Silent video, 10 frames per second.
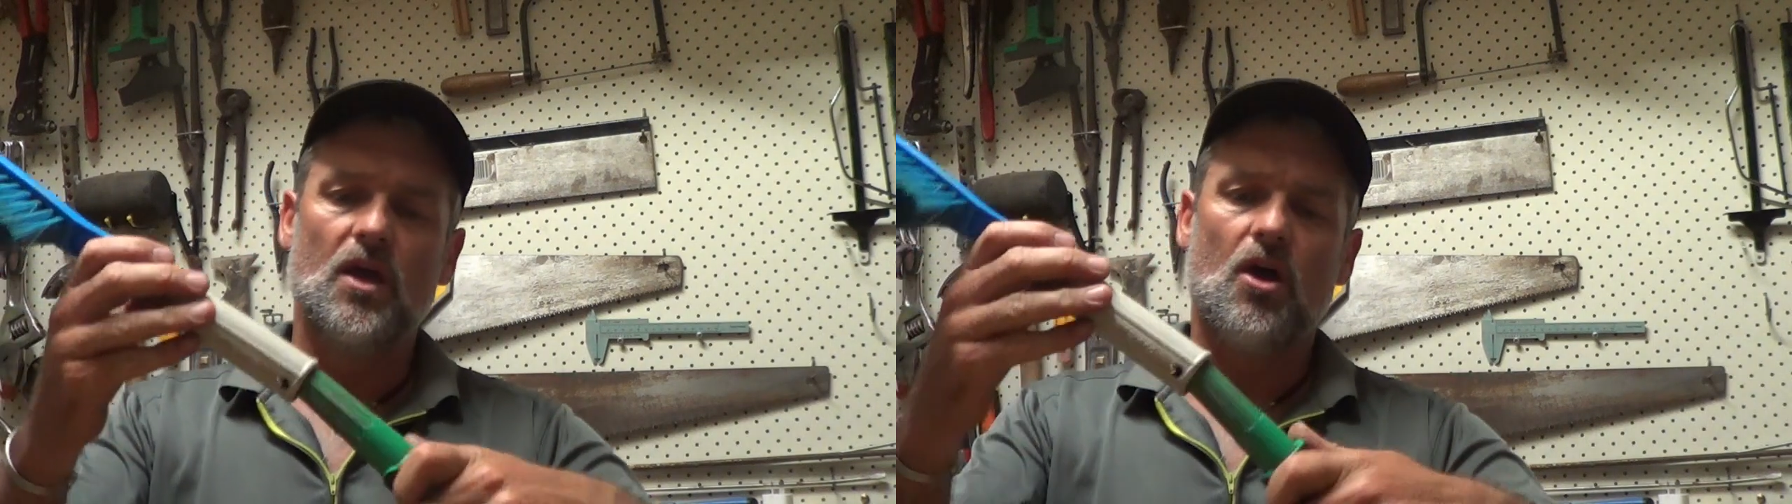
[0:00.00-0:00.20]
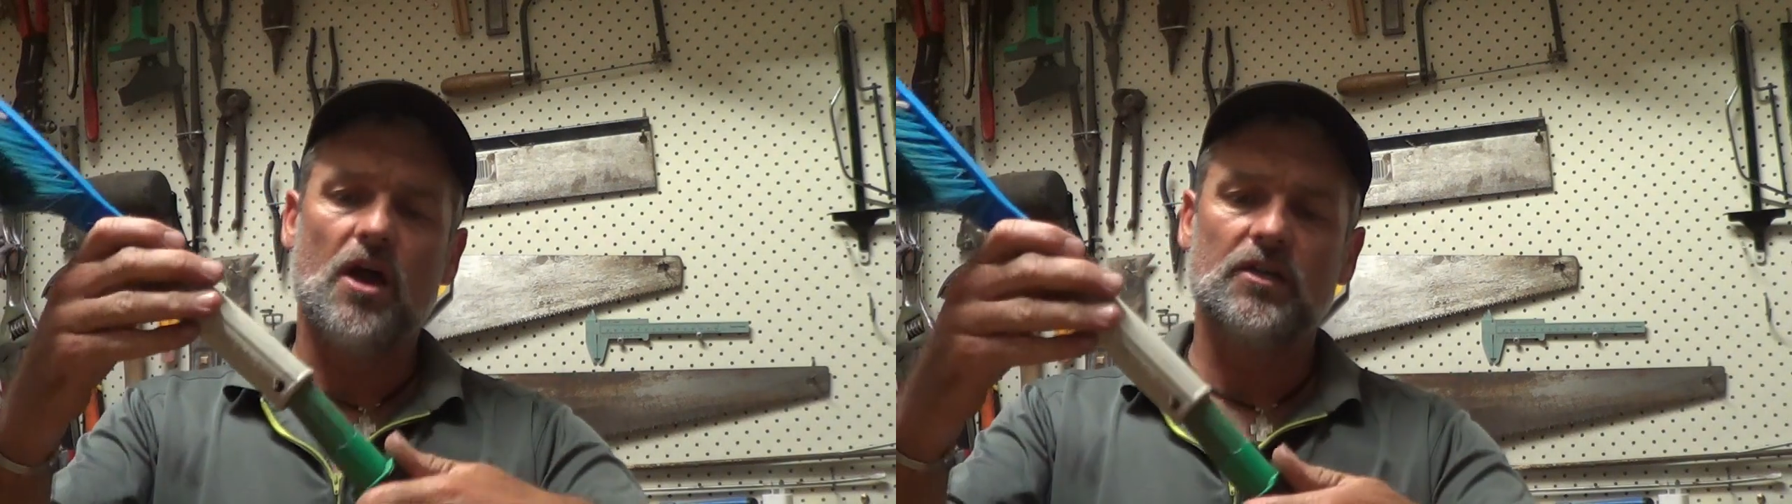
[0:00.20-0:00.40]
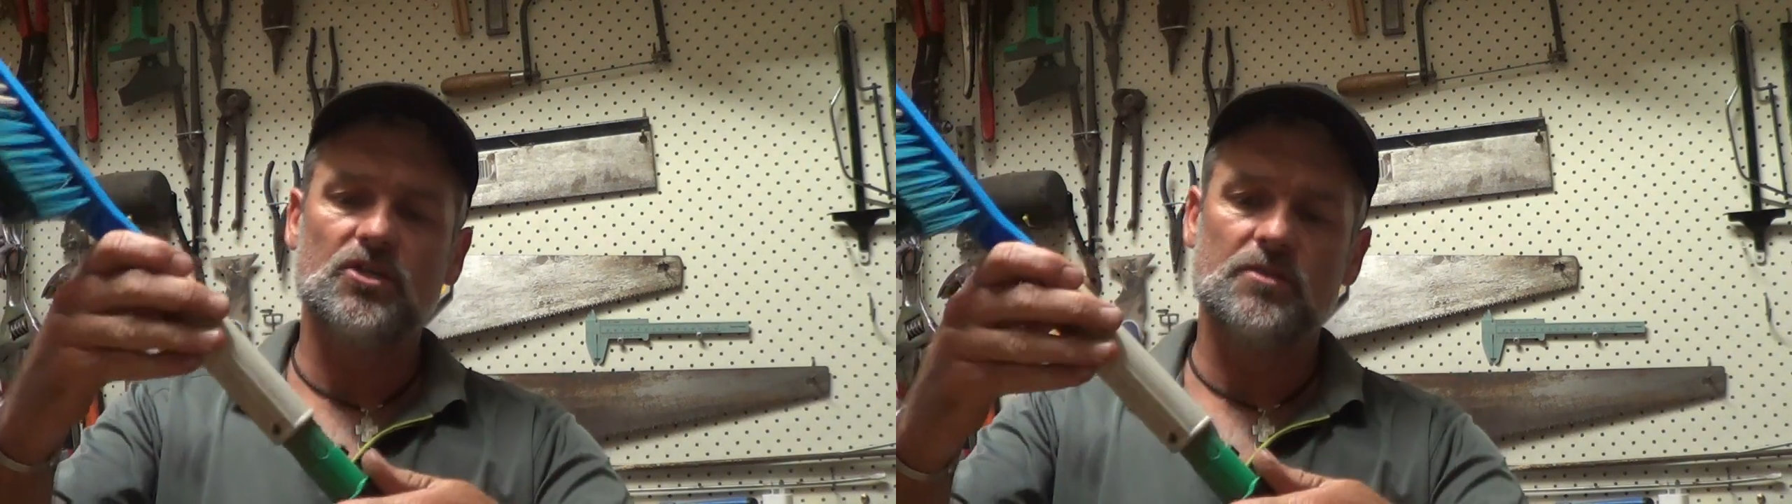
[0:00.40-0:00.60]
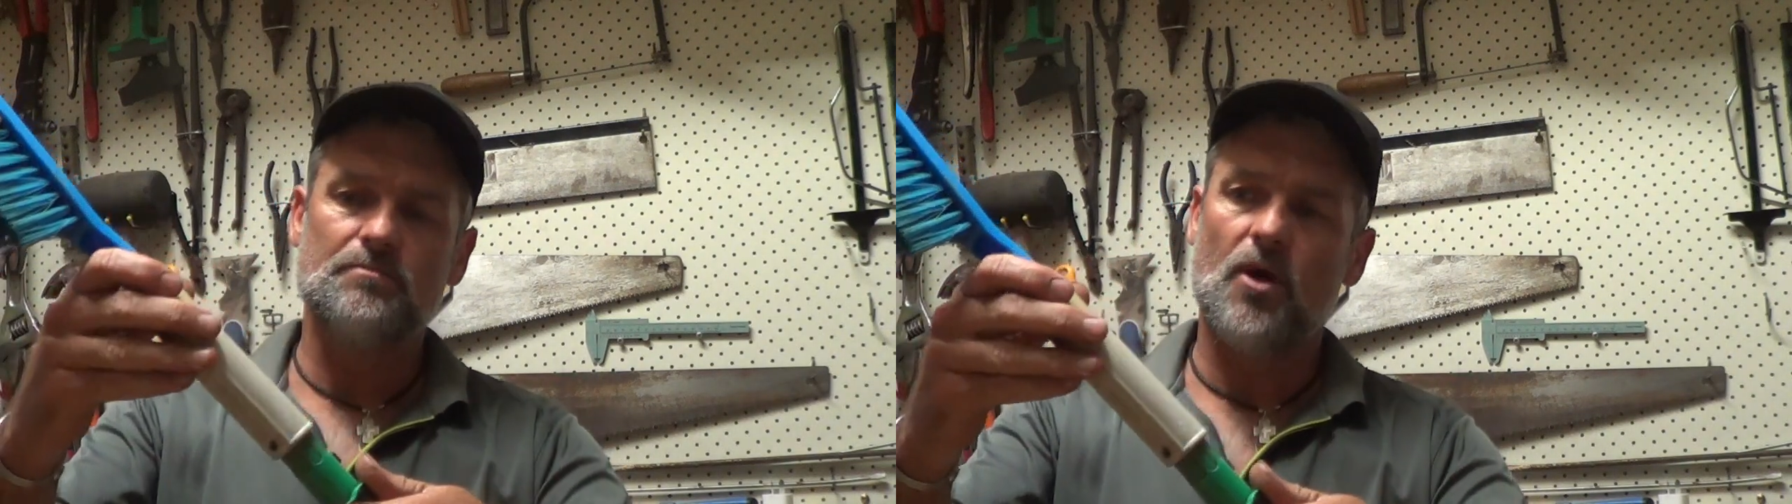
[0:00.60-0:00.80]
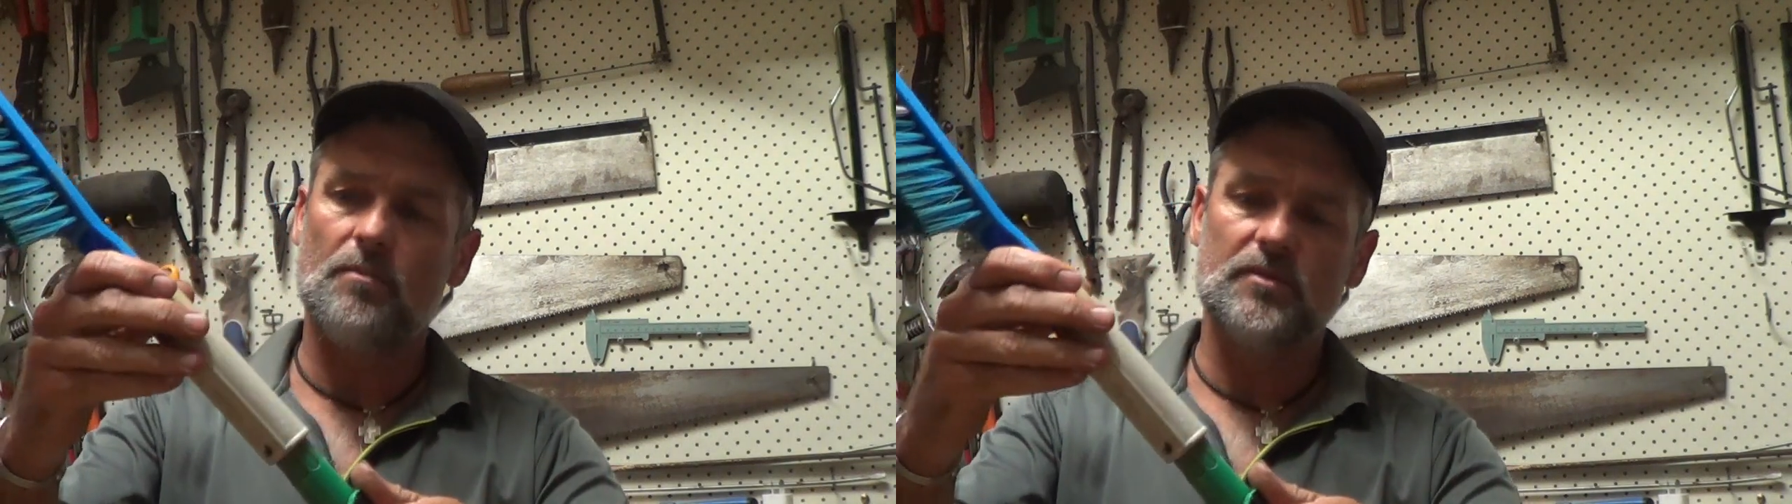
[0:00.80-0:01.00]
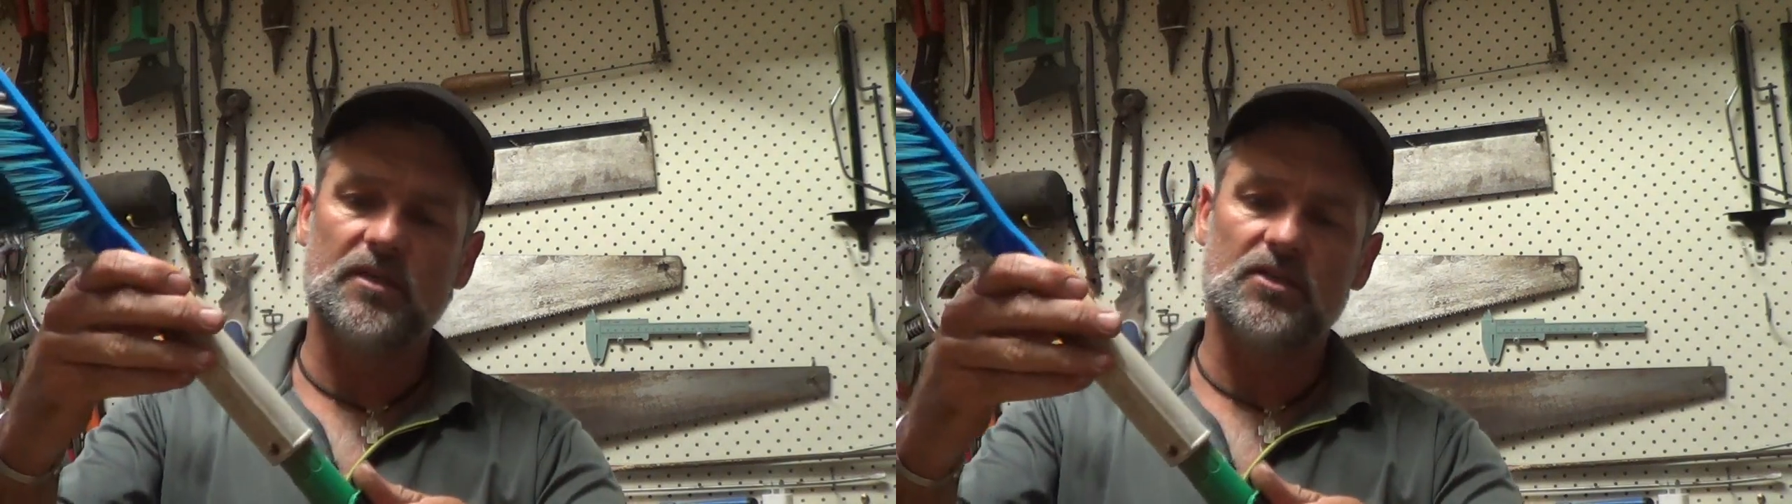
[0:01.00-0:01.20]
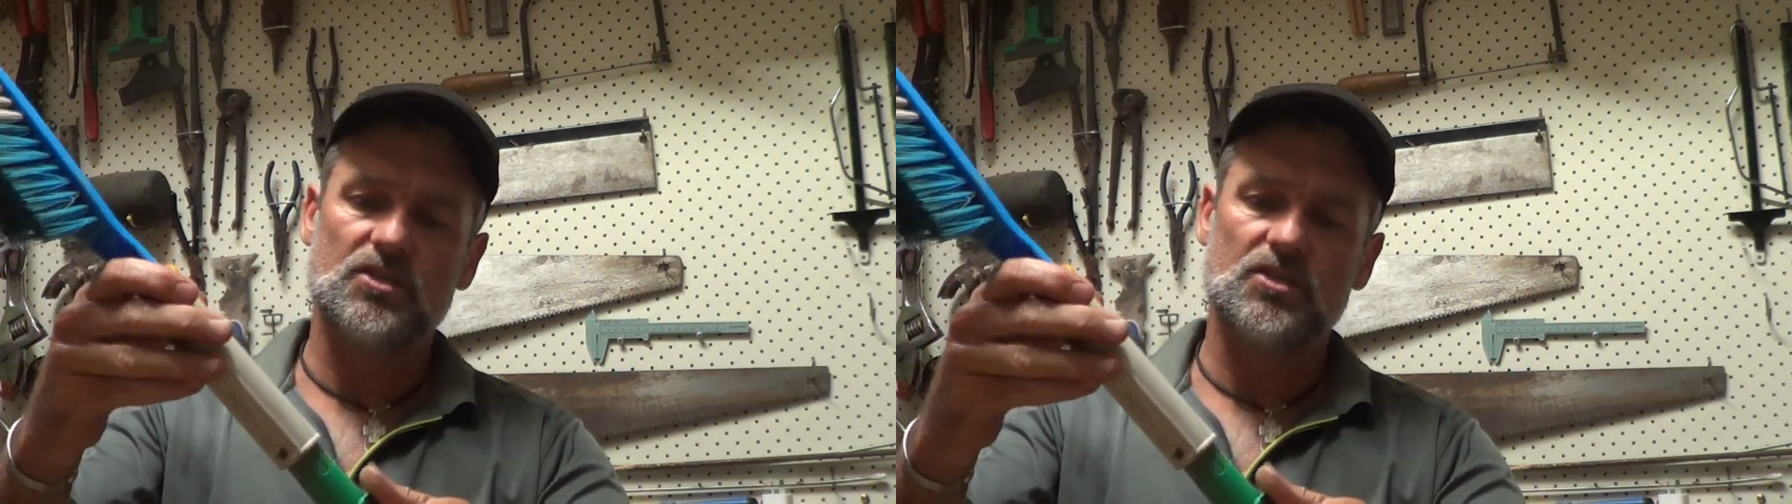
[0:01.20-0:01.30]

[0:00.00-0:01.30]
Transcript: I can just pop this